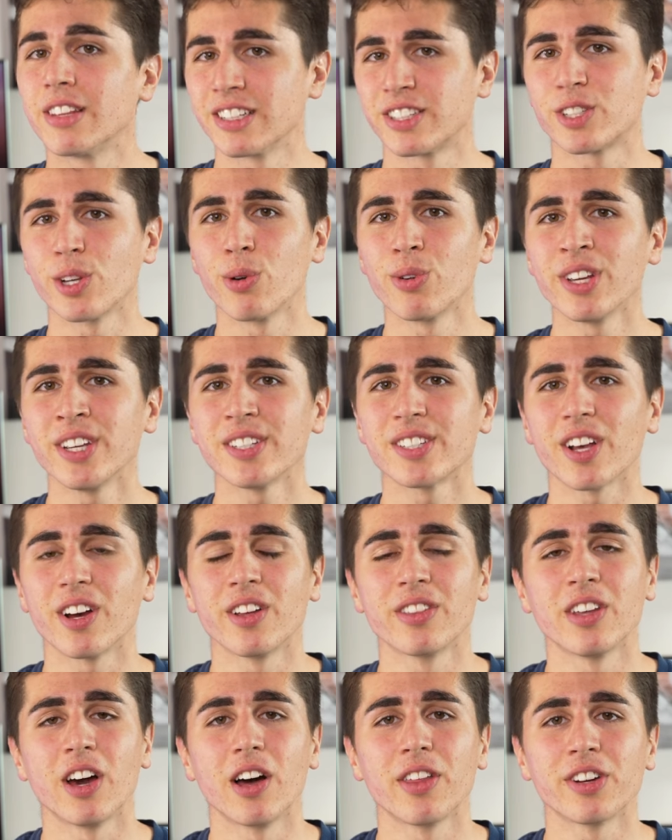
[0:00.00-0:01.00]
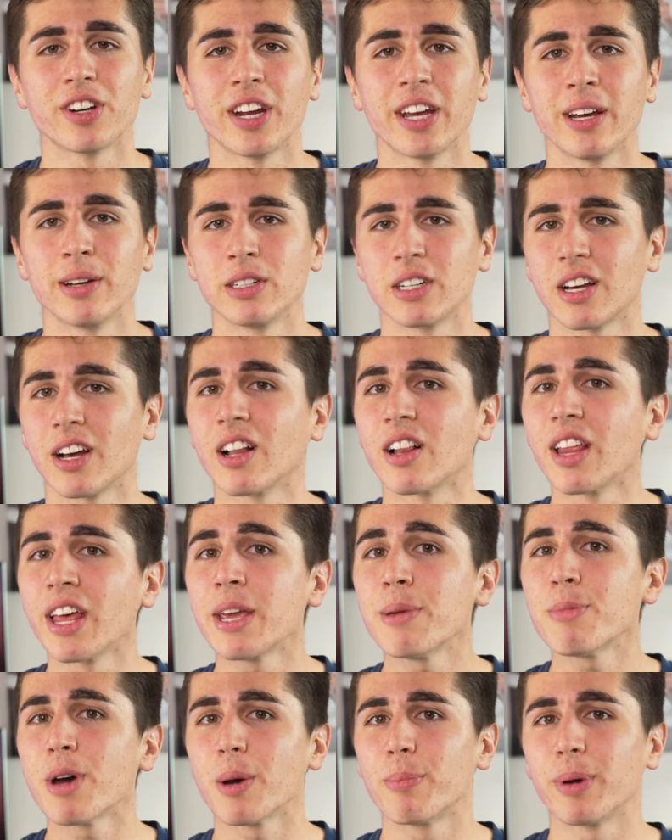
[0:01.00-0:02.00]
The Sony's, on the other hand,
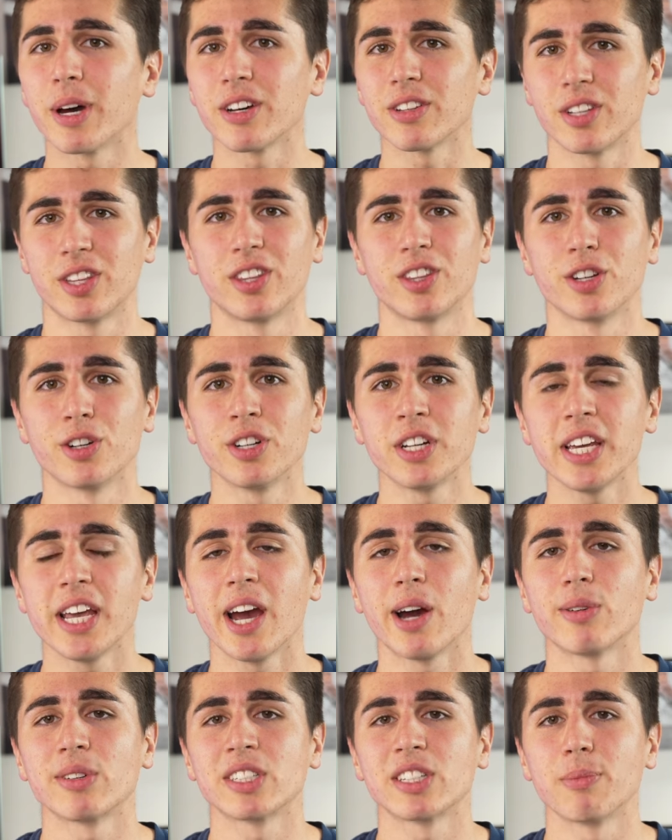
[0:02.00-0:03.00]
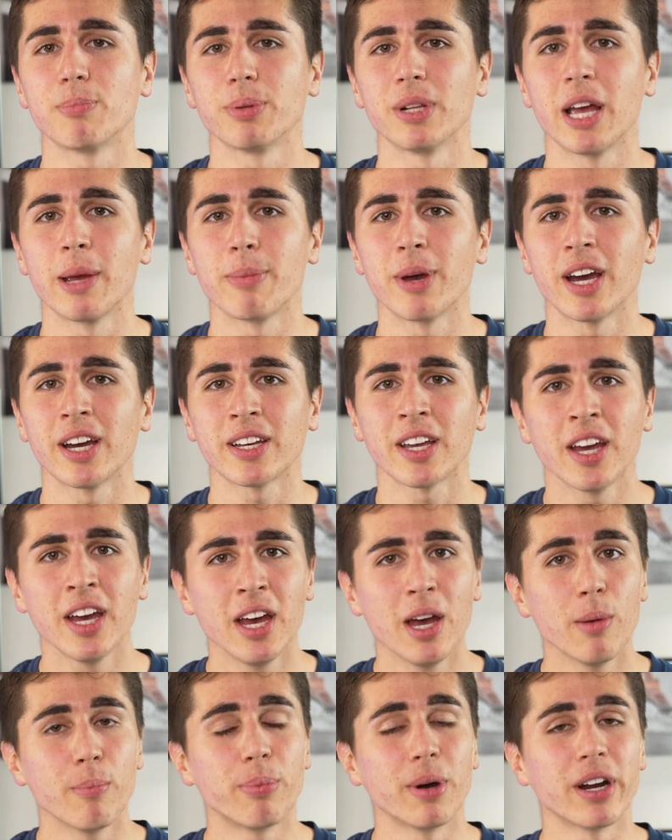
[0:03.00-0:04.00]
claim about 30 hours of playback,
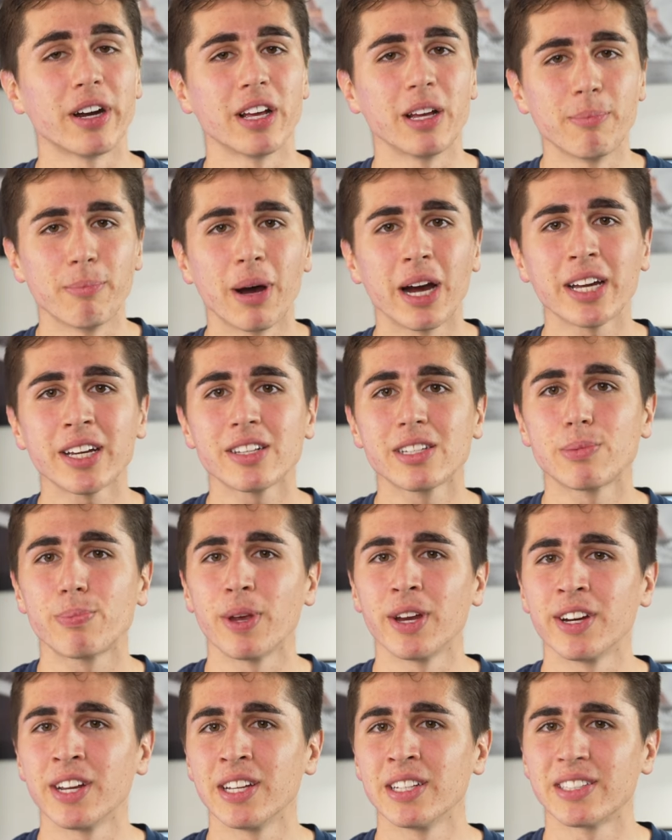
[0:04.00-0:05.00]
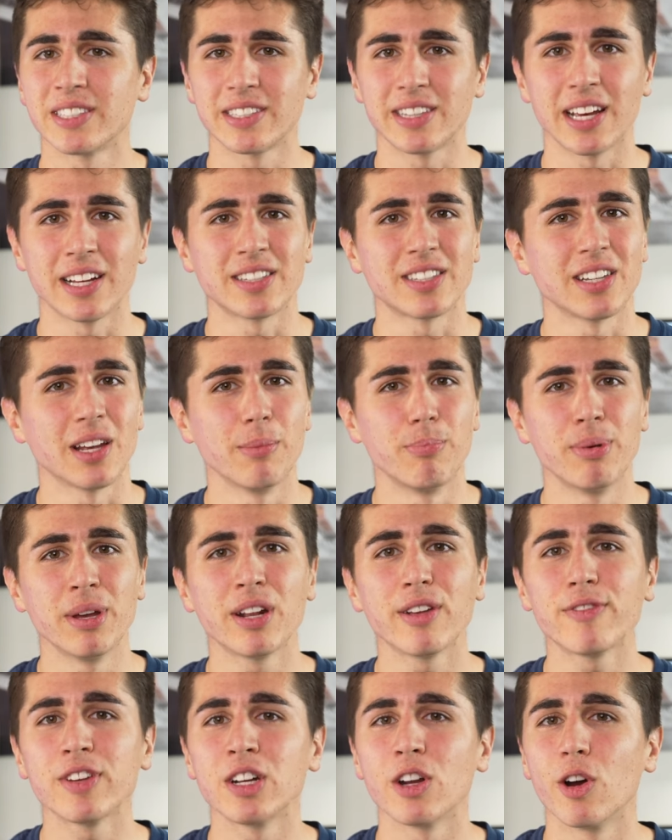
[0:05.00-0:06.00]
but in my experience, that's a bit
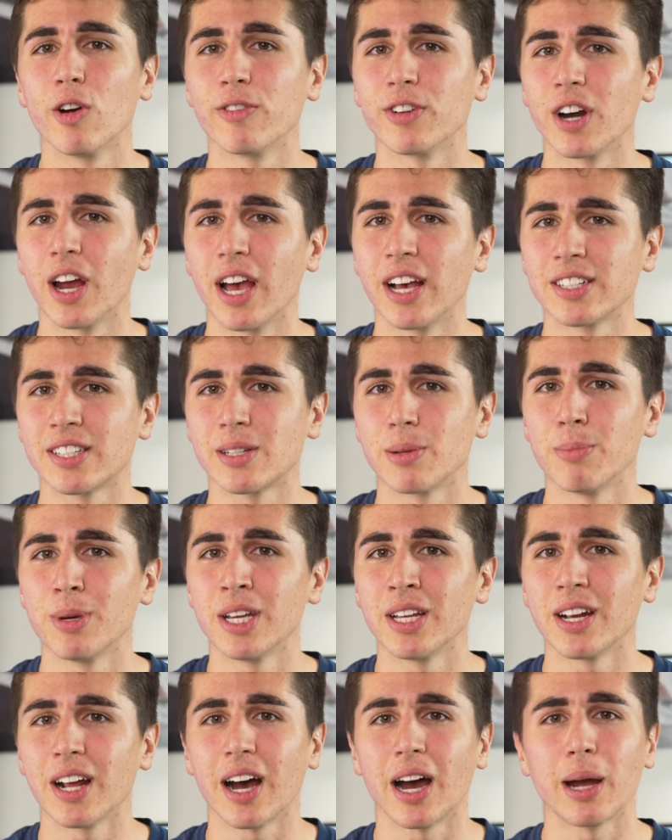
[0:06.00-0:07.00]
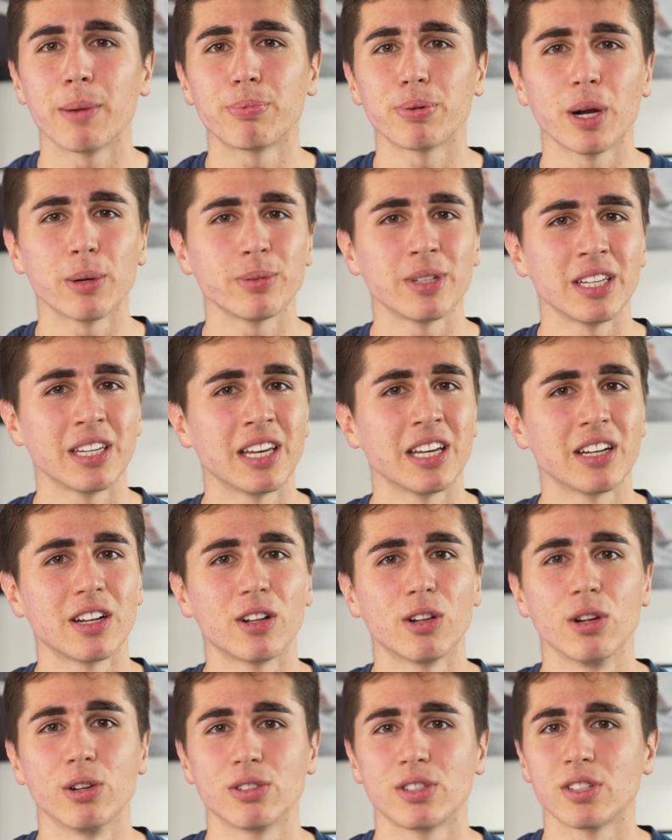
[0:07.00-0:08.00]
of an overestimate. I probably get
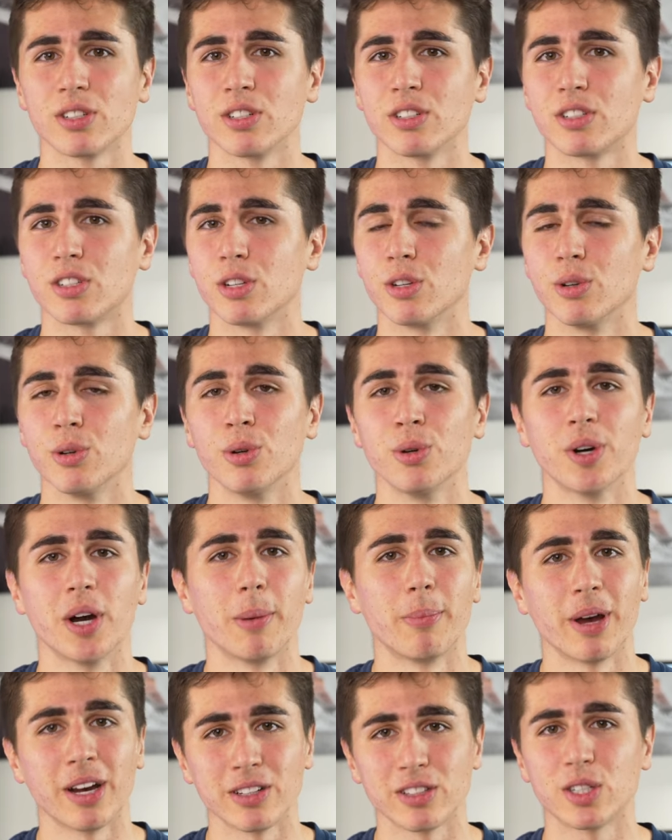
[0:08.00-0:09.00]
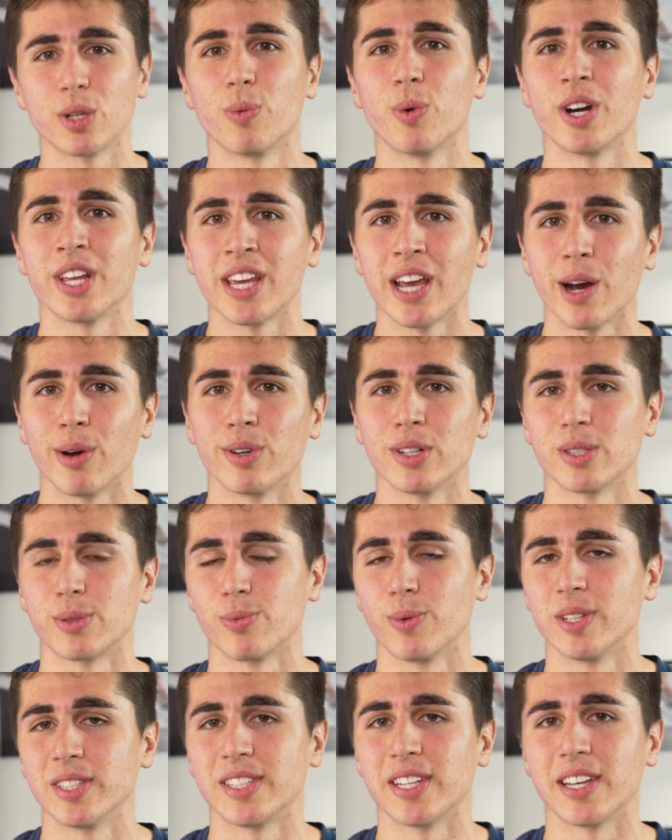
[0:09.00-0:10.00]
closer to about 20 hours
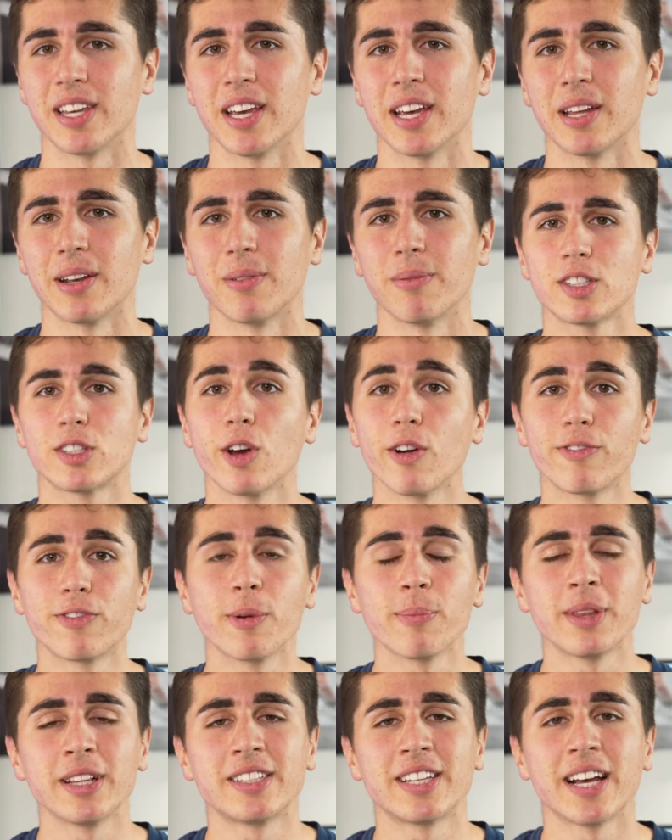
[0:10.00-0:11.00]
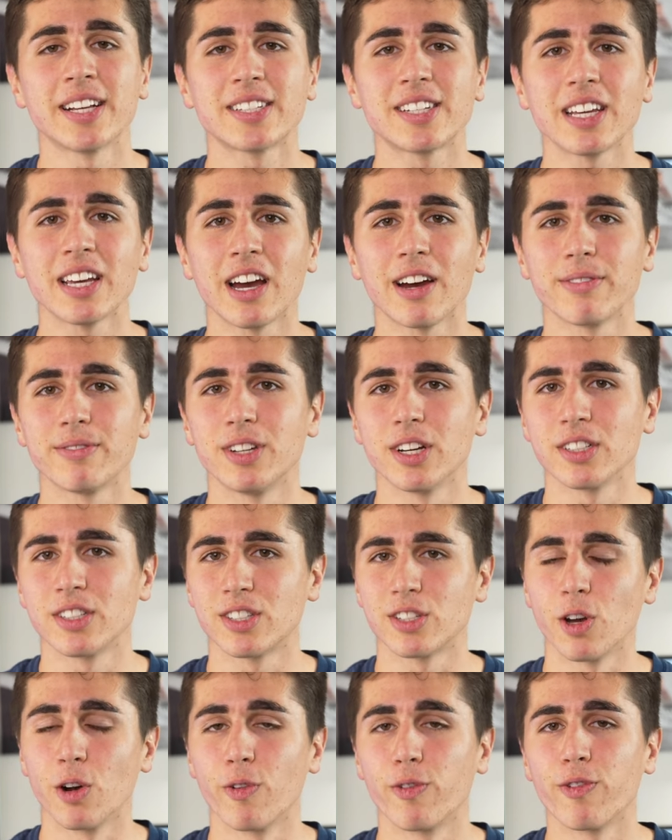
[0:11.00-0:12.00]
once again. So from the testing I've done
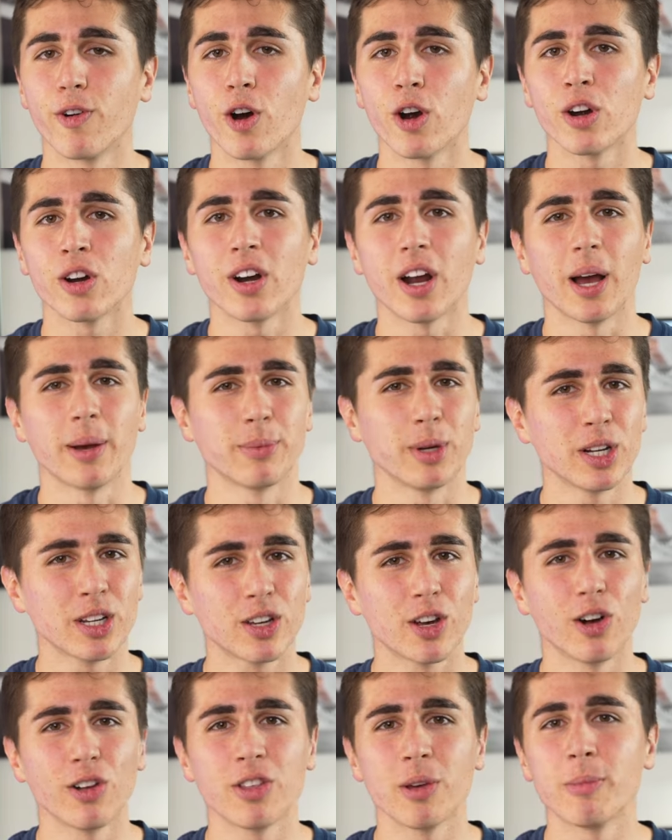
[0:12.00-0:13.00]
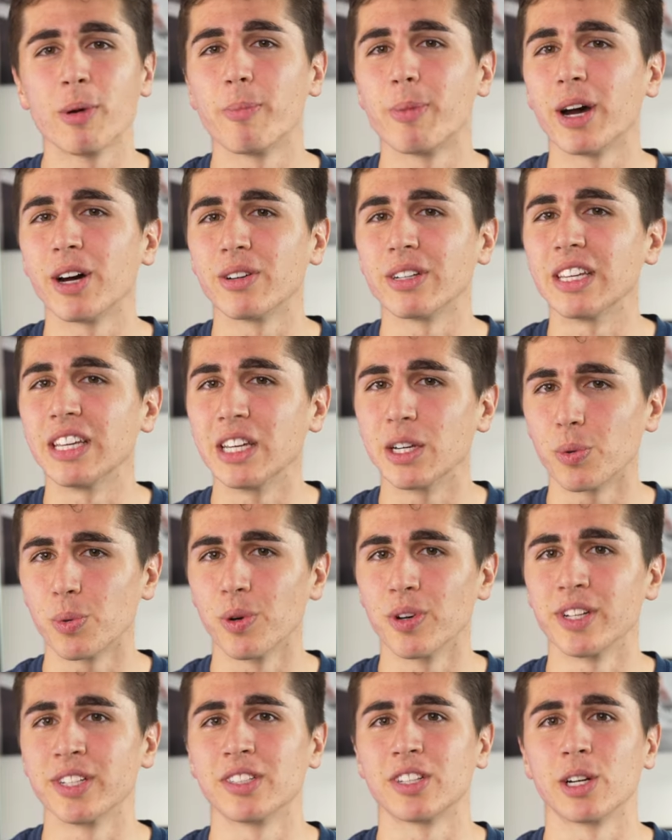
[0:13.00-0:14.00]
so far, I'm gonna call them about
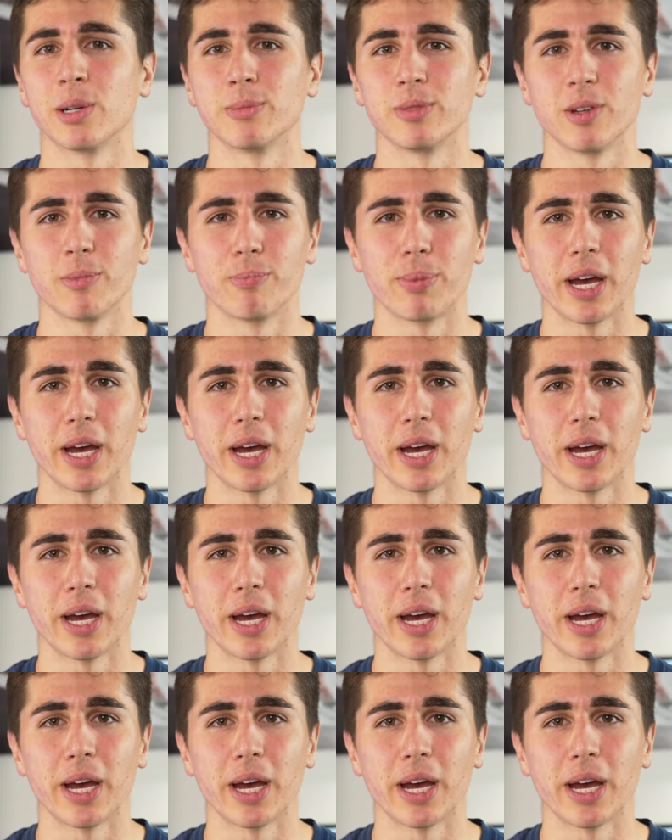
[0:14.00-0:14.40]
equal in terms of